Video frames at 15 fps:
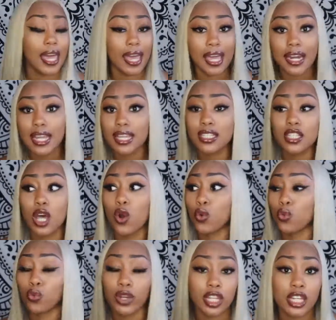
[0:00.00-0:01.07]
And it's a
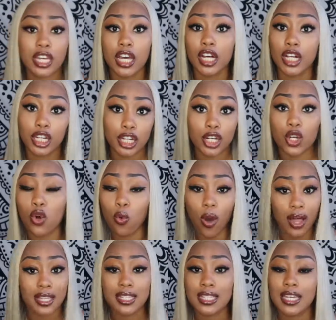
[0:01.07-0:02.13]
really good
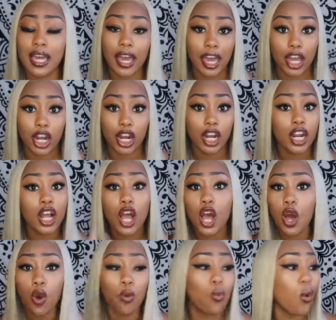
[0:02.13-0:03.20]
quality hair.
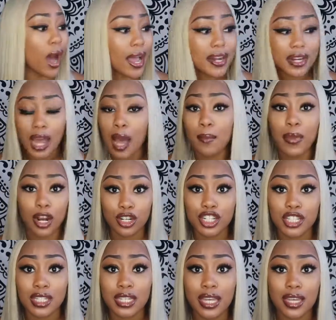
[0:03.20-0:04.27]
Why not
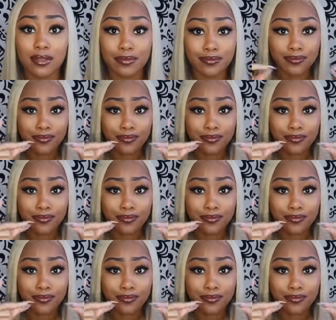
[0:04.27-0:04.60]
purchase it?